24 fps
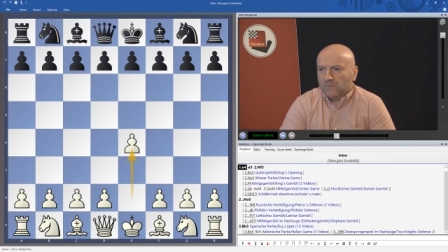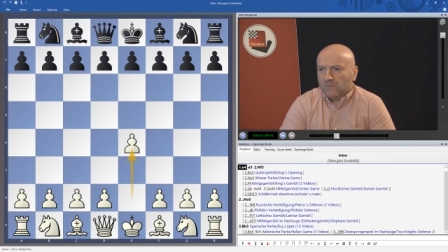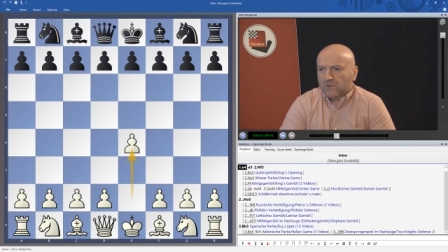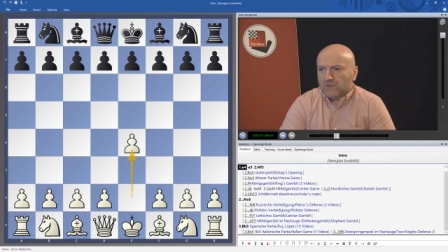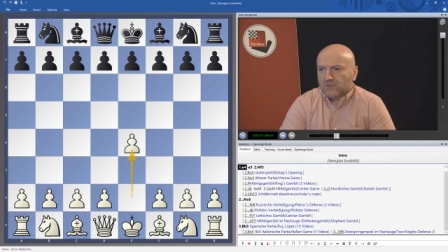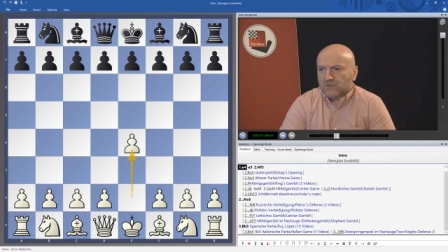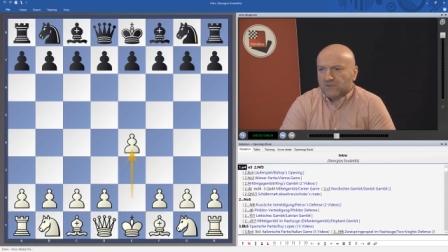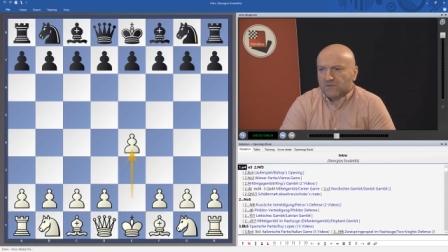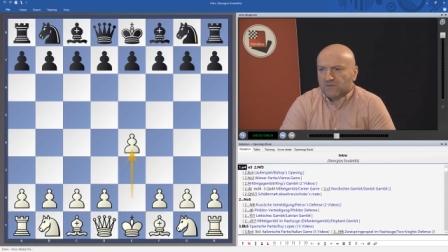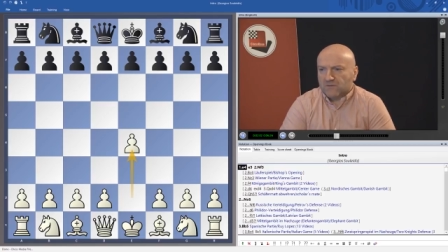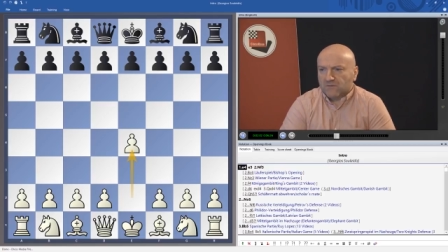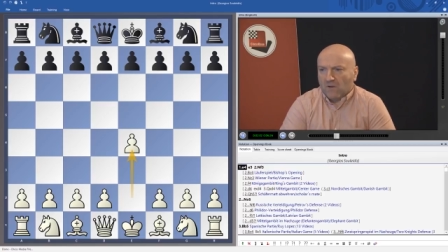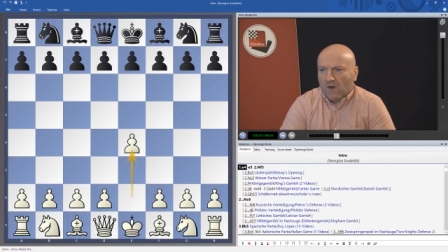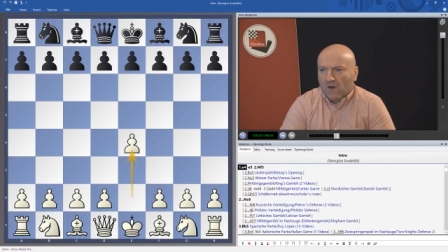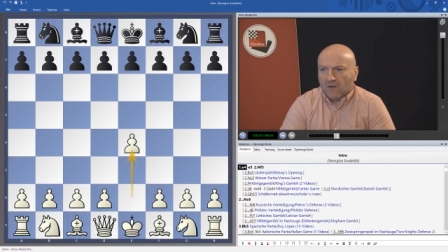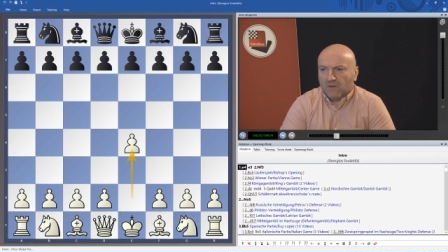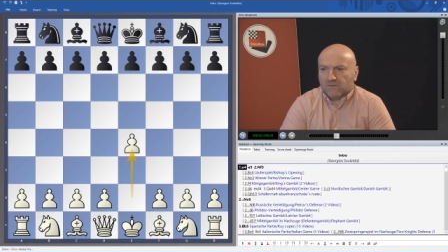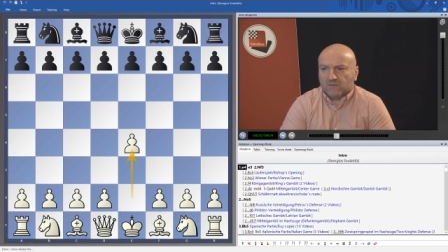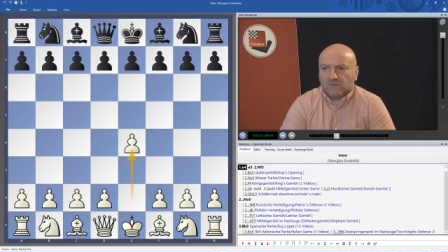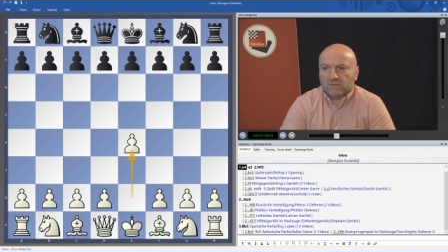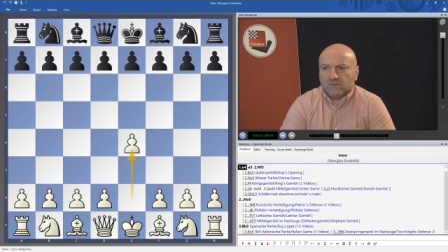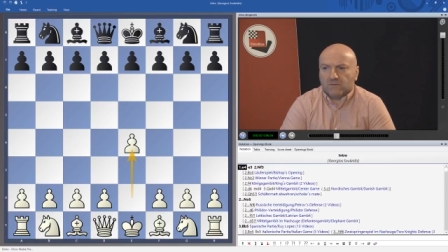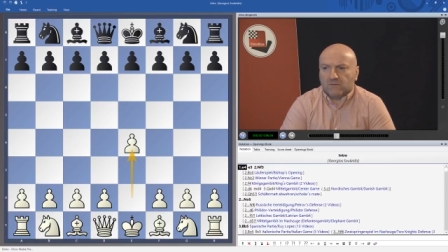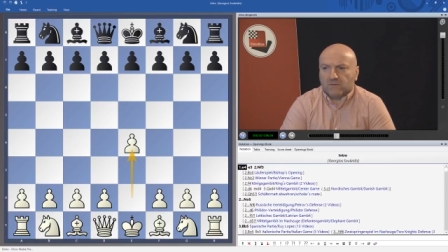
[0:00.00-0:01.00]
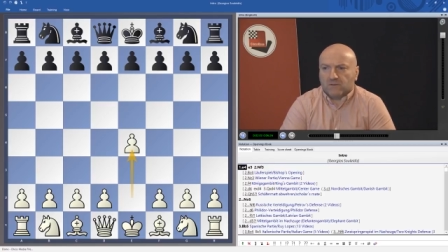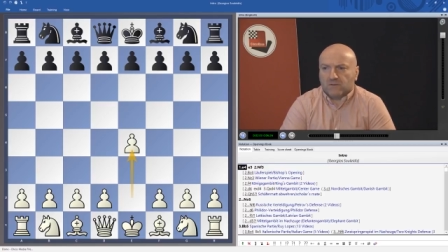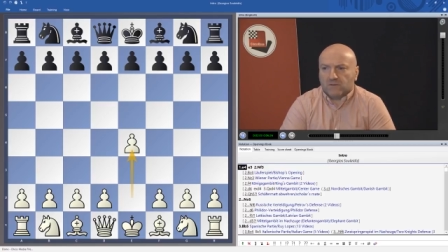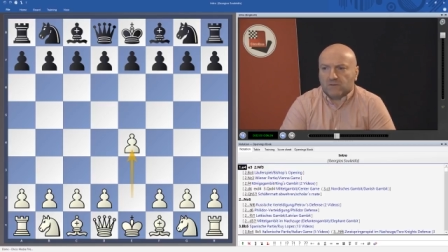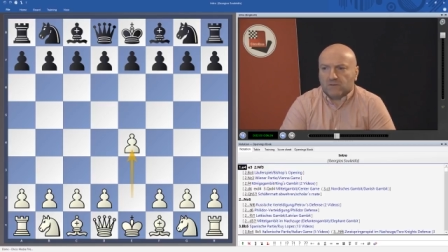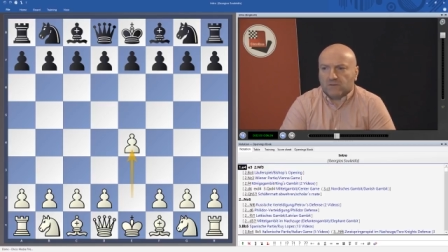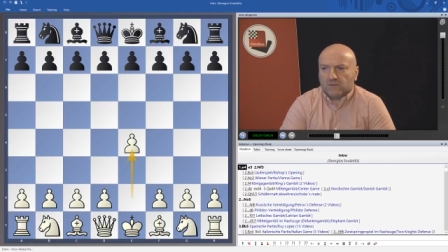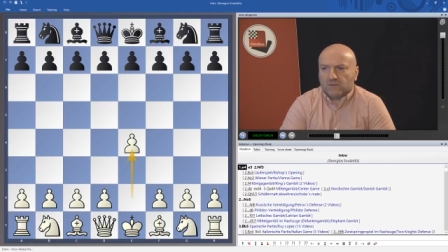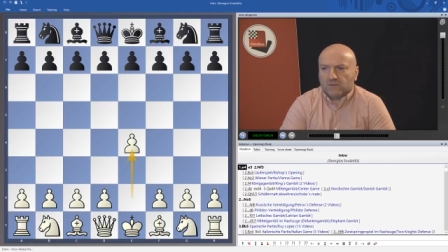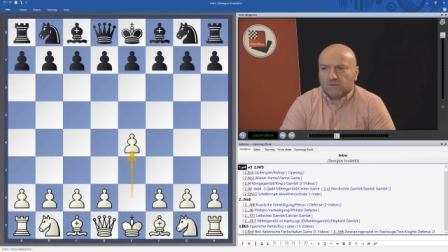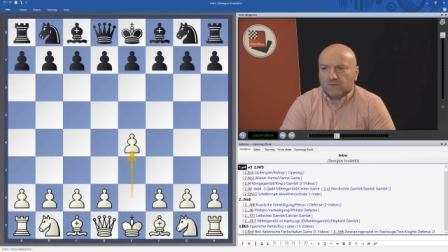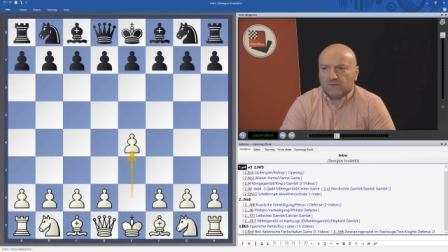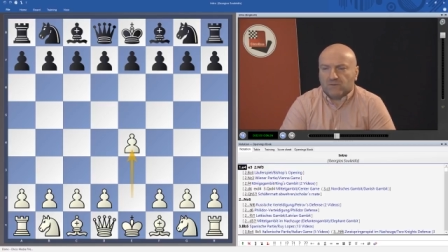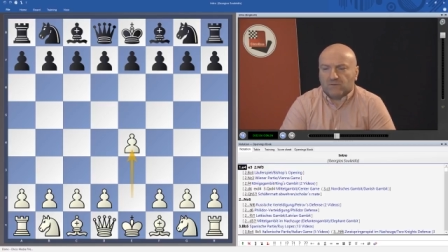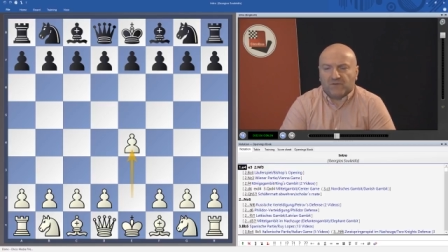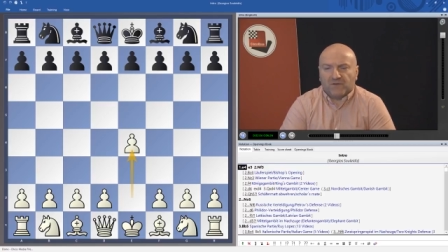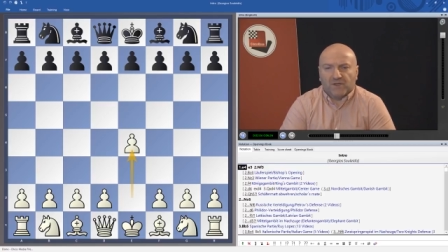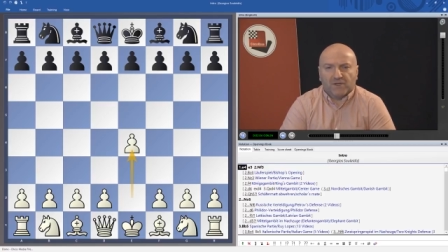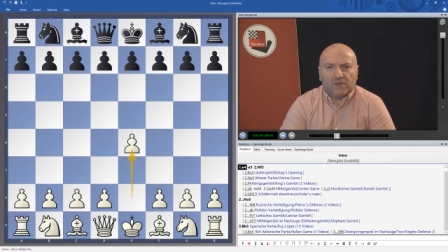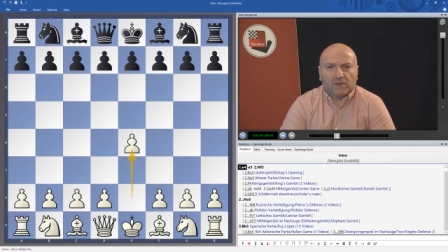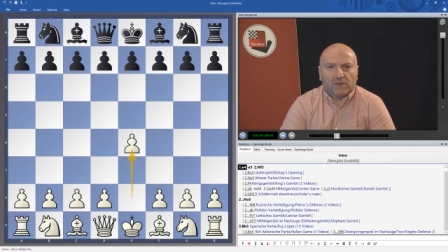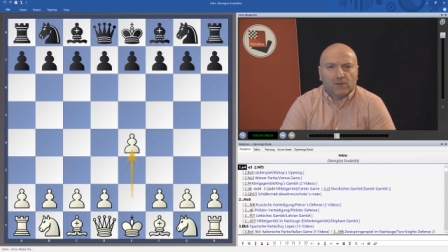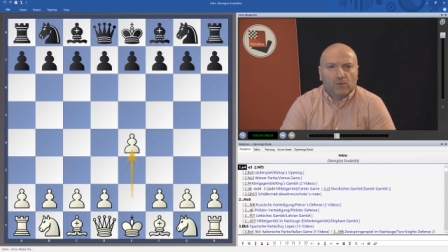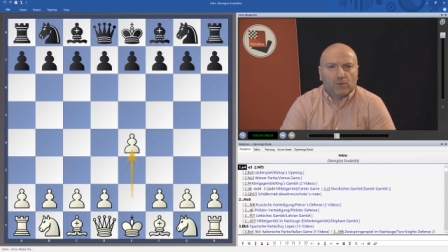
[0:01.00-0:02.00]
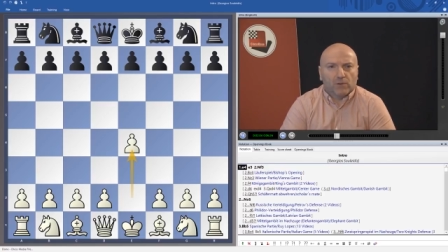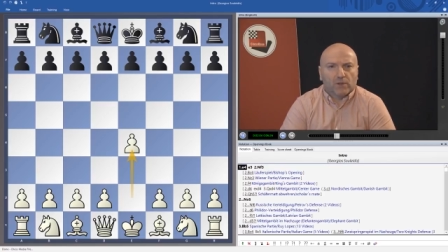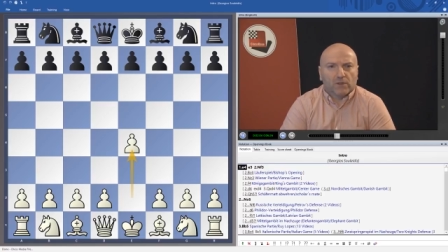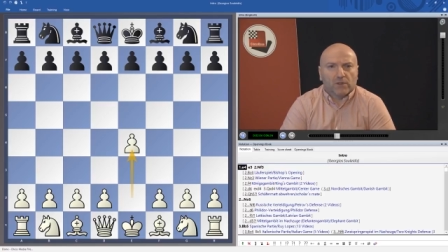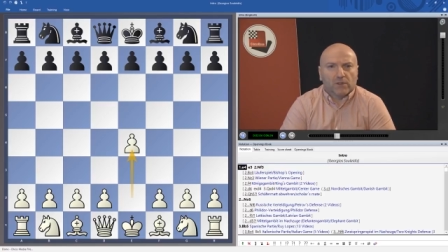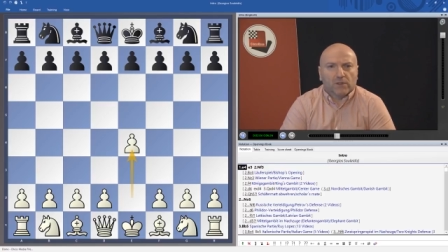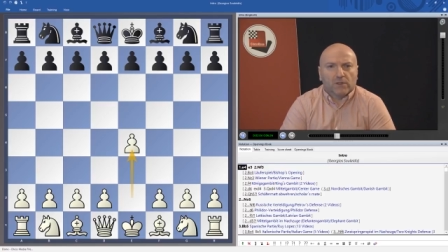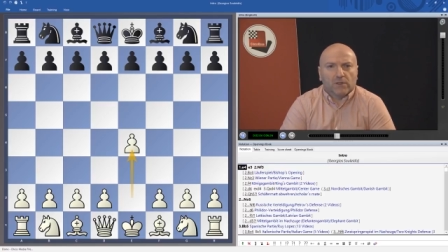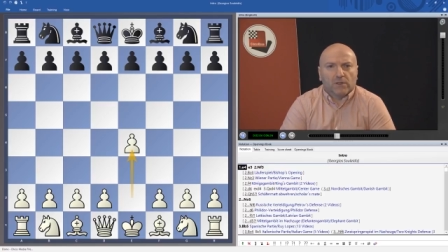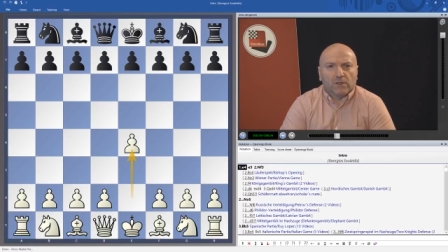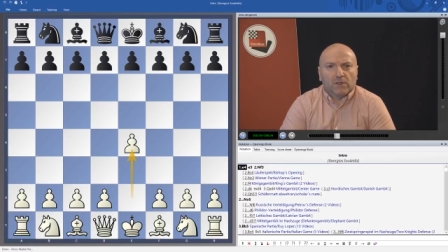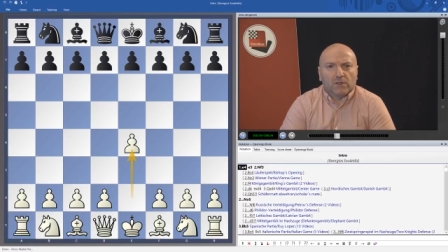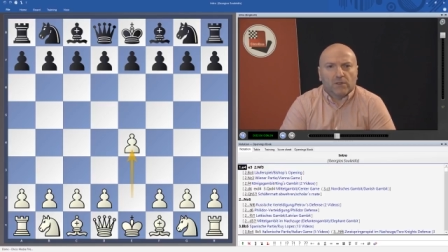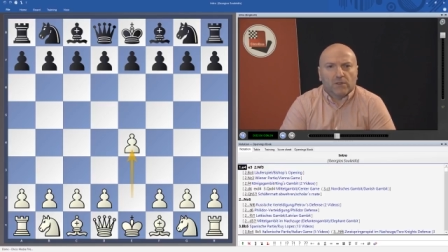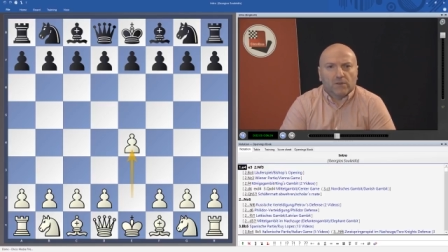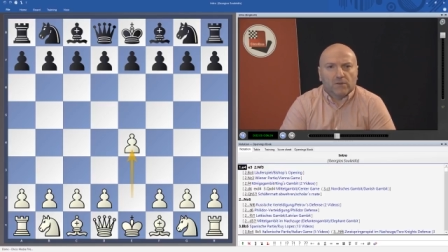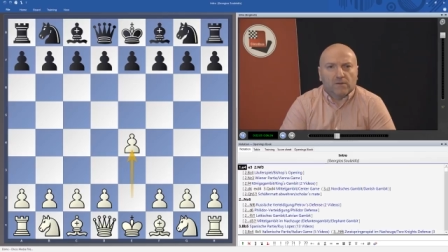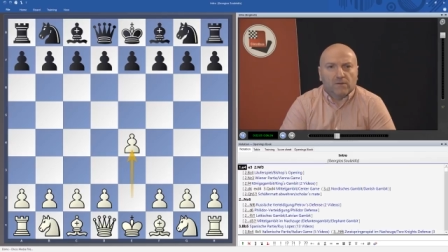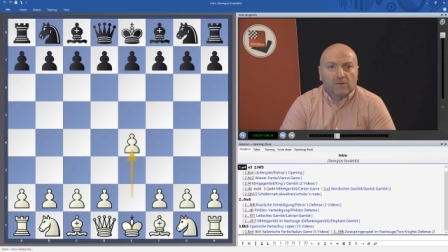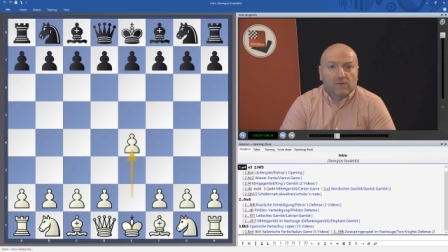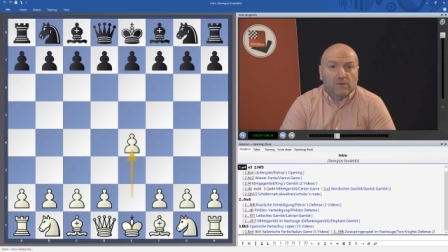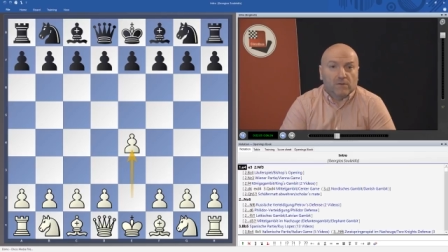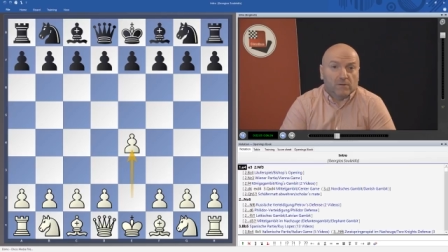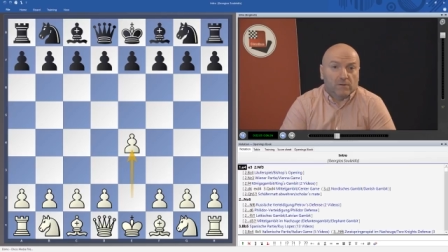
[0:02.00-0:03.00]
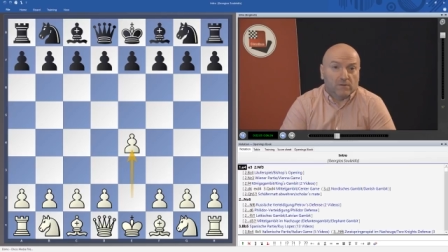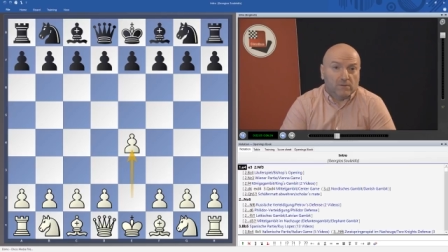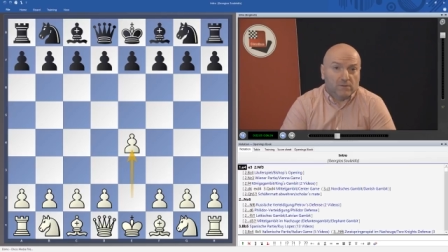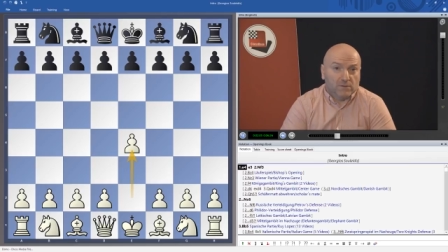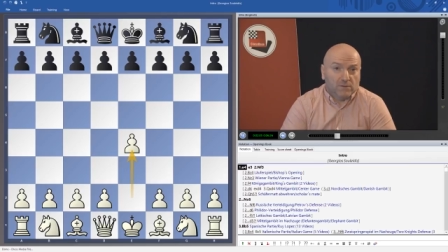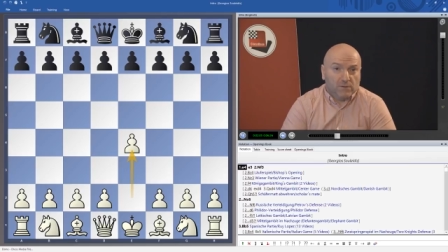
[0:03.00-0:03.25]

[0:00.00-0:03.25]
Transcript: start to take a look into